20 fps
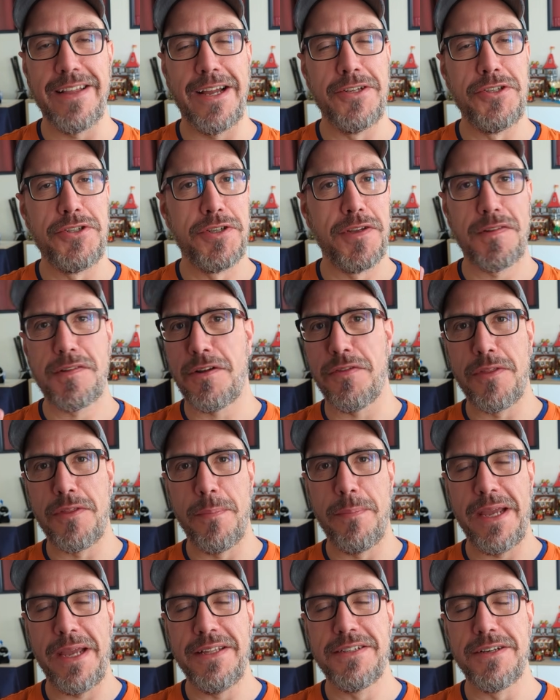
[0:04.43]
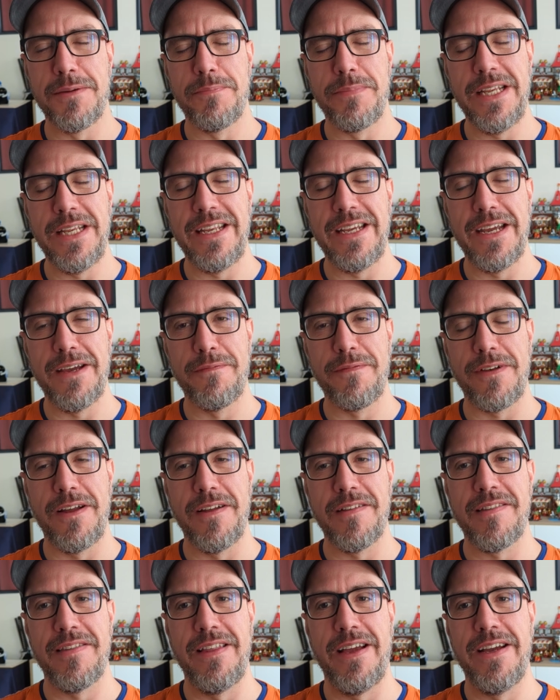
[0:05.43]
I just got the beta PDF
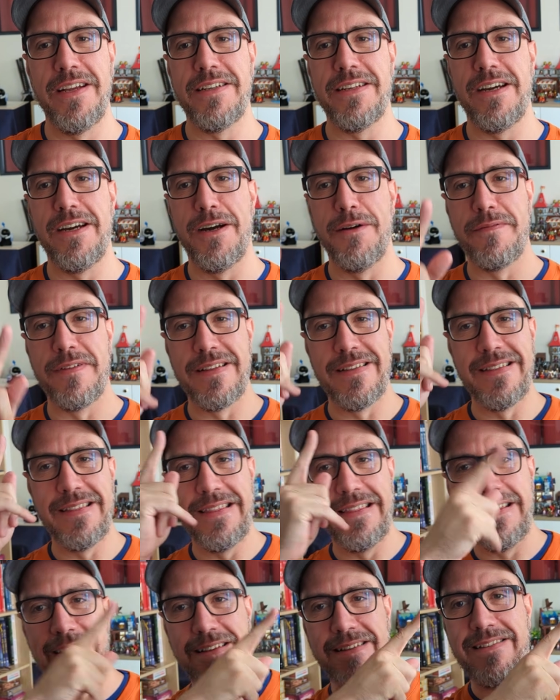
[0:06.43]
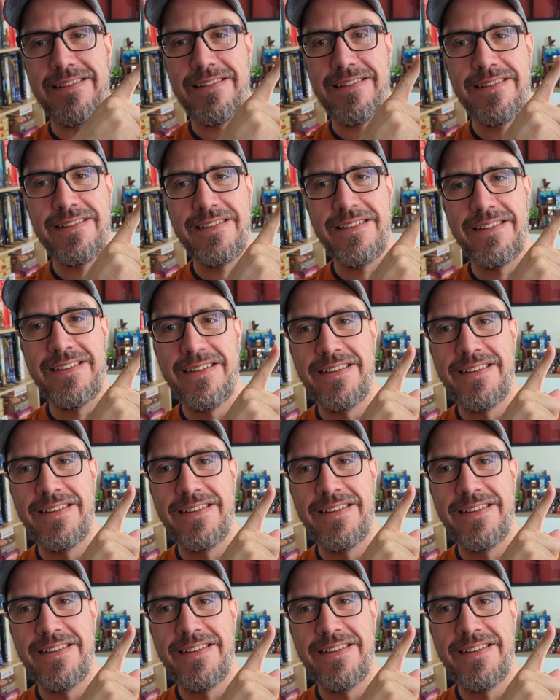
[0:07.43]
last night of this.